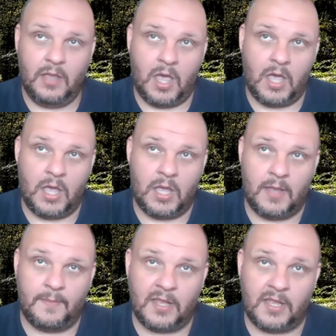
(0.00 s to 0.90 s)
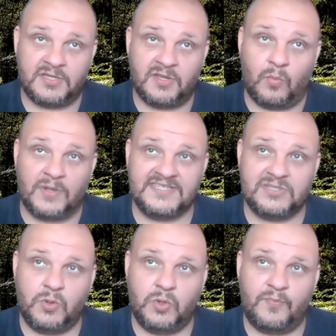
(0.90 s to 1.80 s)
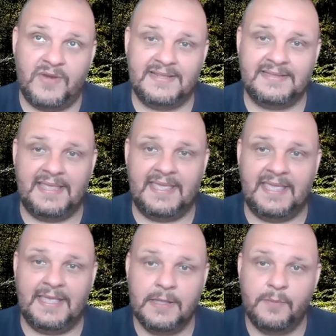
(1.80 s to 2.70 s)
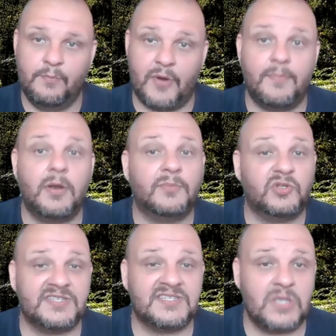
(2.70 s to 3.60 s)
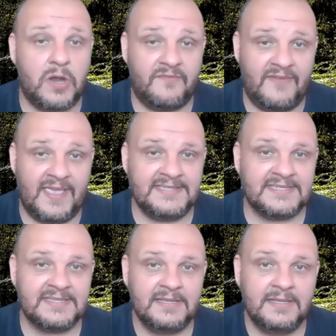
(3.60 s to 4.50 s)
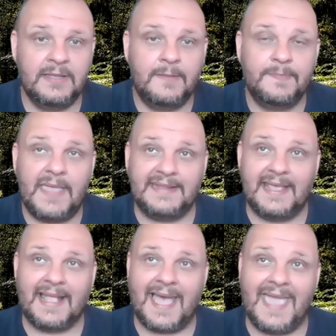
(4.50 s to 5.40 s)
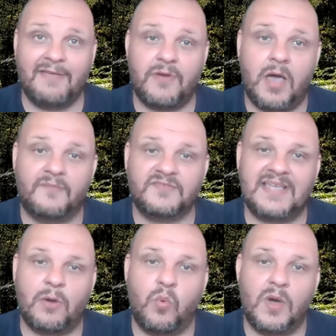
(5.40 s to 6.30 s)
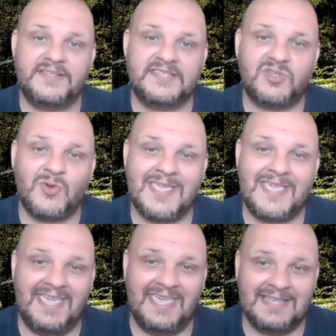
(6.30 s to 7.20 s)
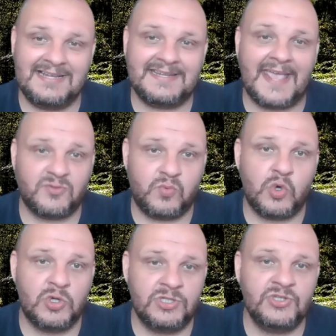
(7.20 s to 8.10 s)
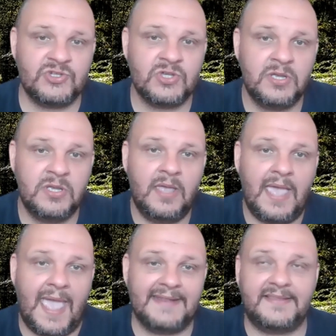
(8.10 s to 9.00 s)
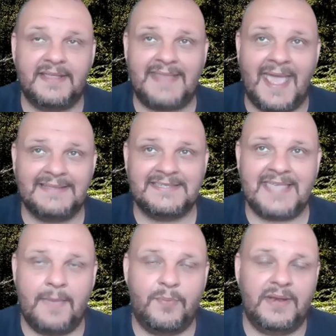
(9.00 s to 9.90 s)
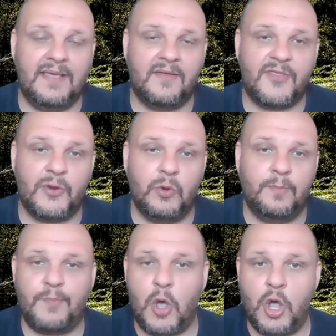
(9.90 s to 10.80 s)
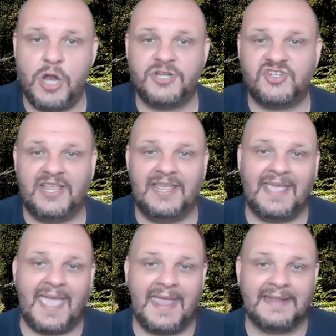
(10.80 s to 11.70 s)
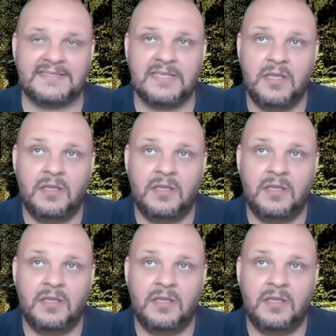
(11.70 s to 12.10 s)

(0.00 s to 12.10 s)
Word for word: uh, uh, wants to bring the problem to the surface and then chiron after that wants to heal that wound and that's happening through purging and